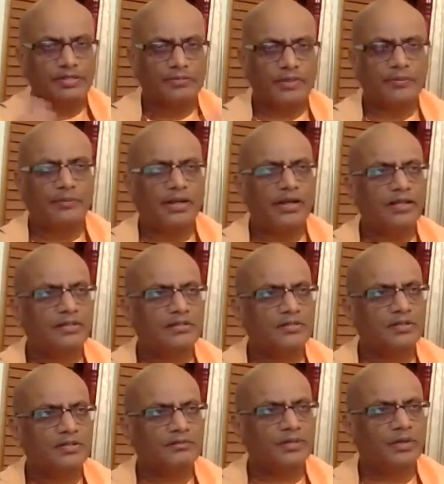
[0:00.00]
The
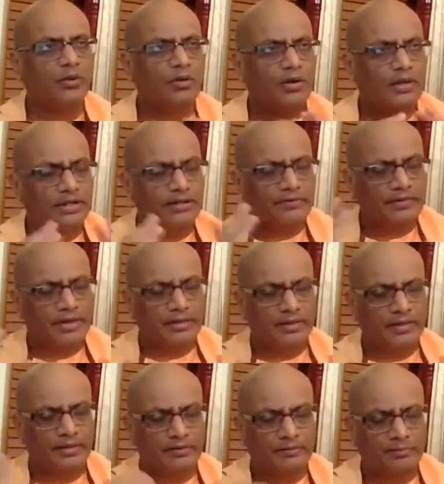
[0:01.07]
brilliance of the
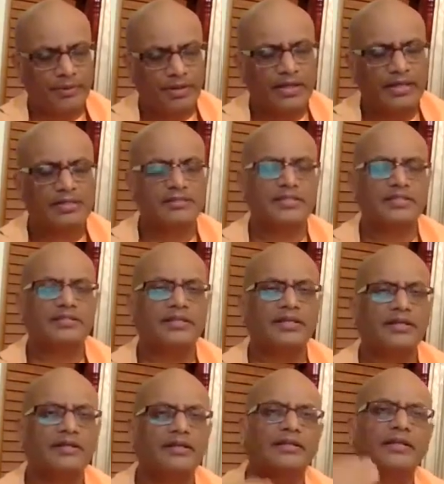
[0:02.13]
golden brilliance is
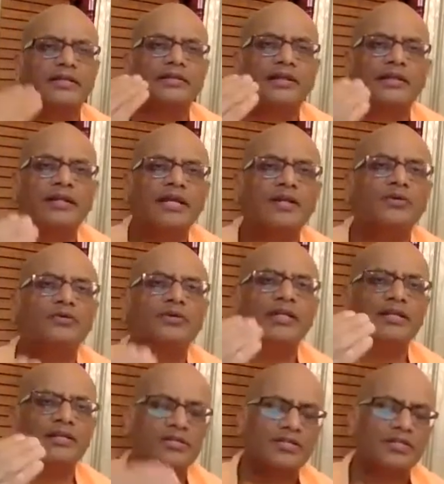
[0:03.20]
there in that yellow
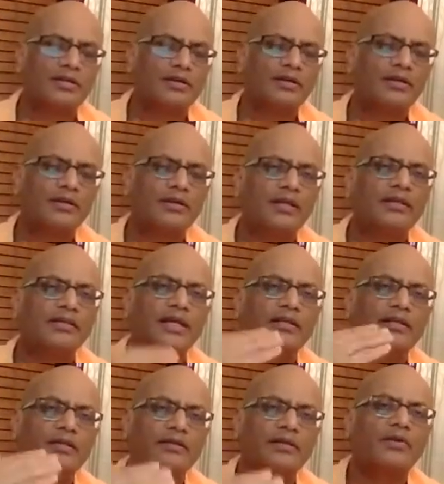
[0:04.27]
tinge, in
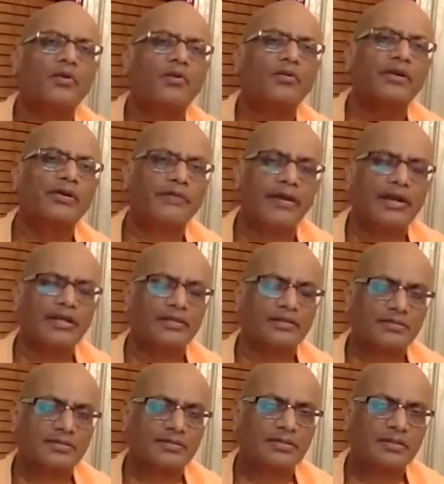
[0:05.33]
that golden
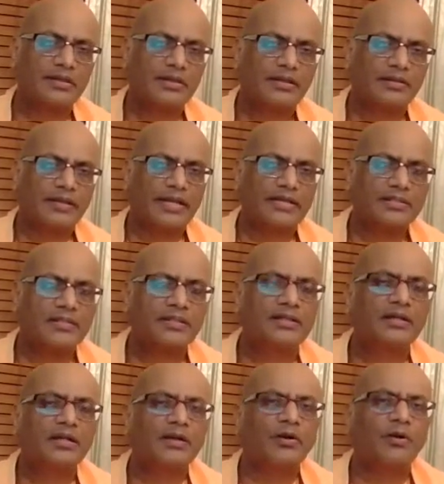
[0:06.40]
radiance. That's
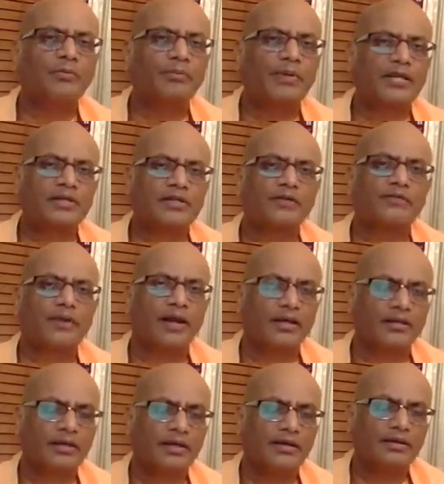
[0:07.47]
the complexion of
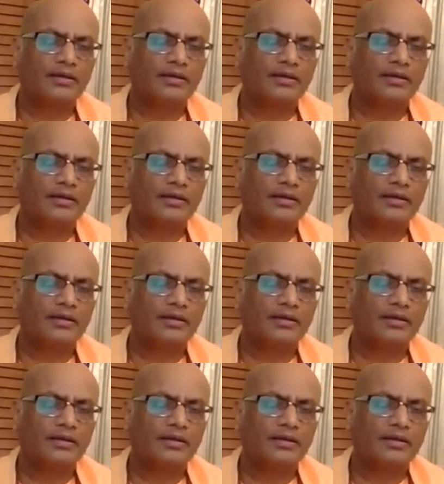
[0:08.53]
Radha.